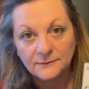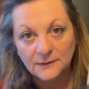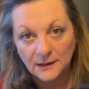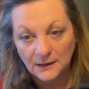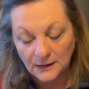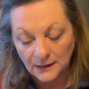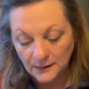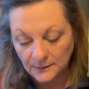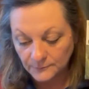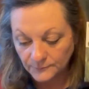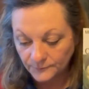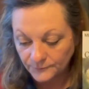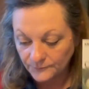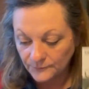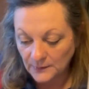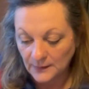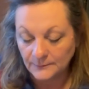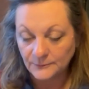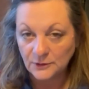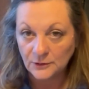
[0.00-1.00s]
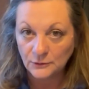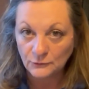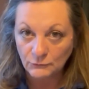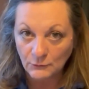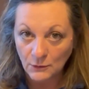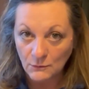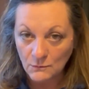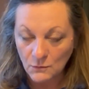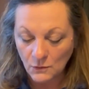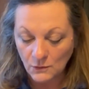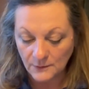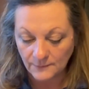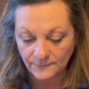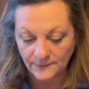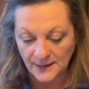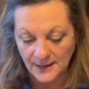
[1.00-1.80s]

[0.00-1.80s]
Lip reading: I'm going to grow more of